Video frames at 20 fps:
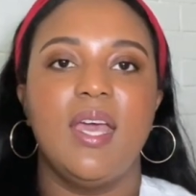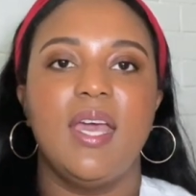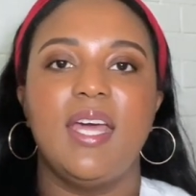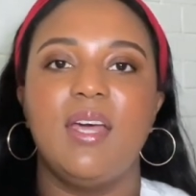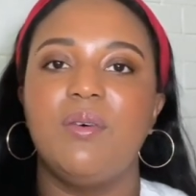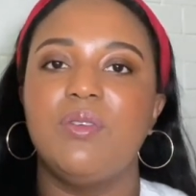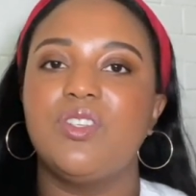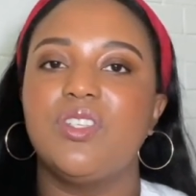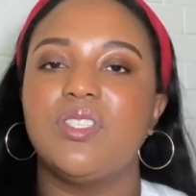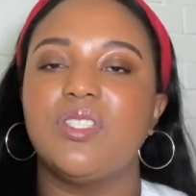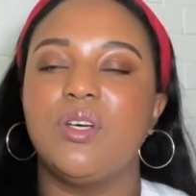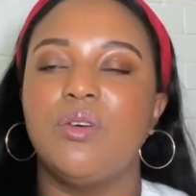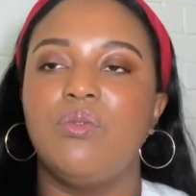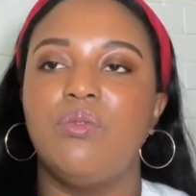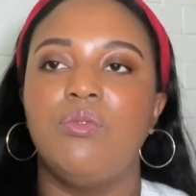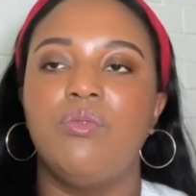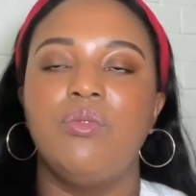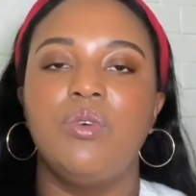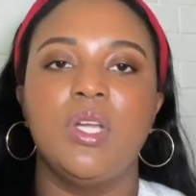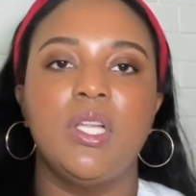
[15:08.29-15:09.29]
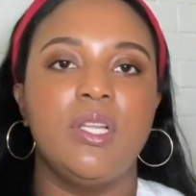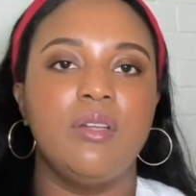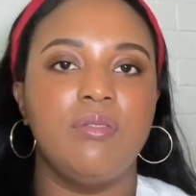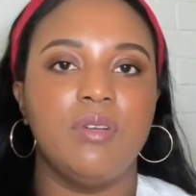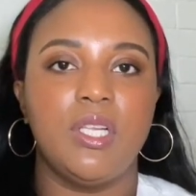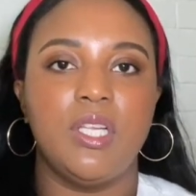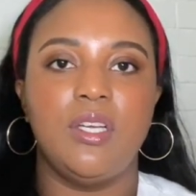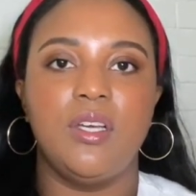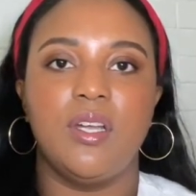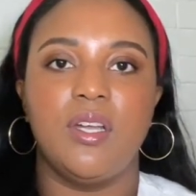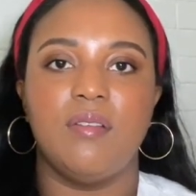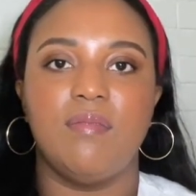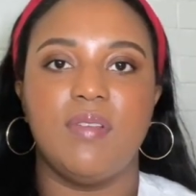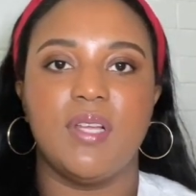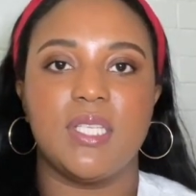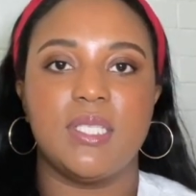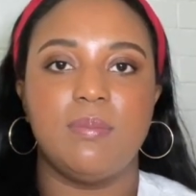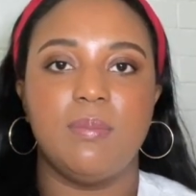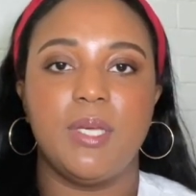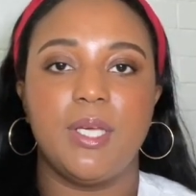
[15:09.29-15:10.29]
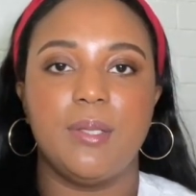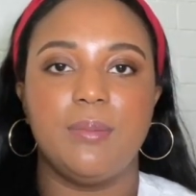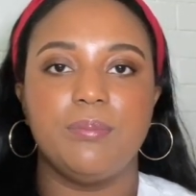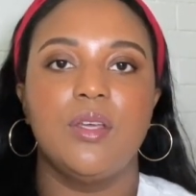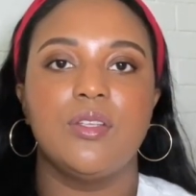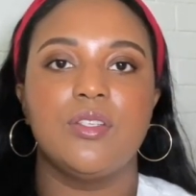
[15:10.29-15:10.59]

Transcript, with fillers: And it was just a really, really good investment.